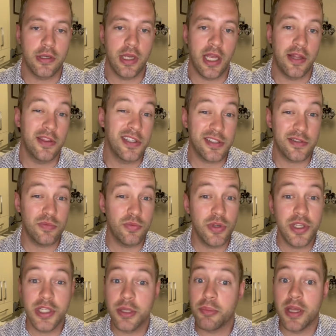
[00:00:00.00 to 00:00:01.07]
and this
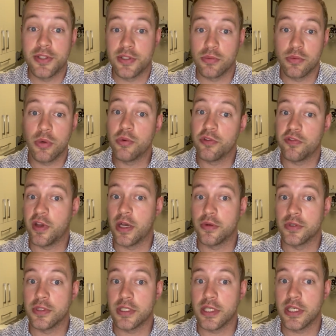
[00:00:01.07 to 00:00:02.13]
really depends on what we
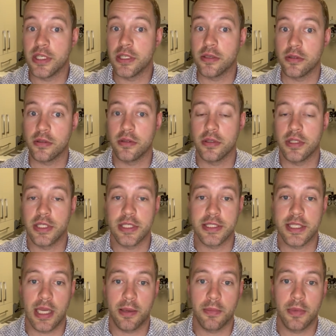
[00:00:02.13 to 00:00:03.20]
found in the
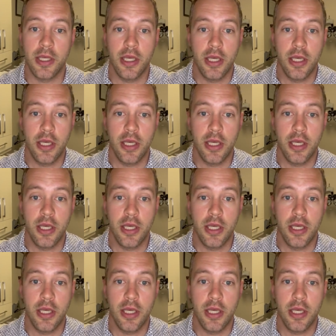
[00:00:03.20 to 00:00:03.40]
exam.